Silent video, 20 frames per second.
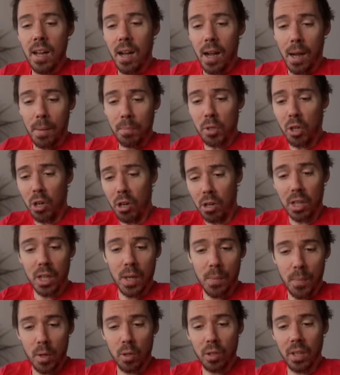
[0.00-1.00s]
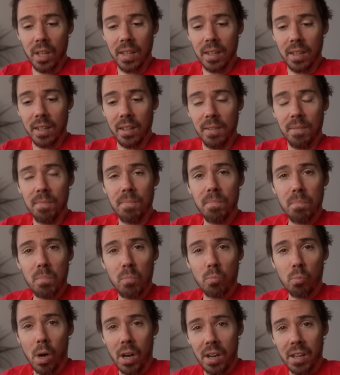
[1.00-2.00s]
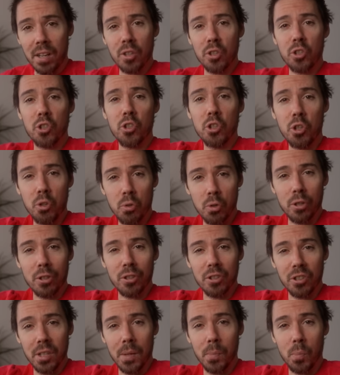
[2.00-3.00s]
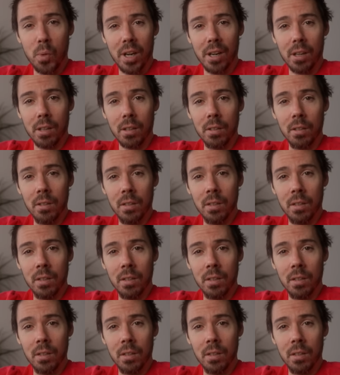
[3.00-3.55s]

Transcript: I'm talking about like riding a scooter somewhere,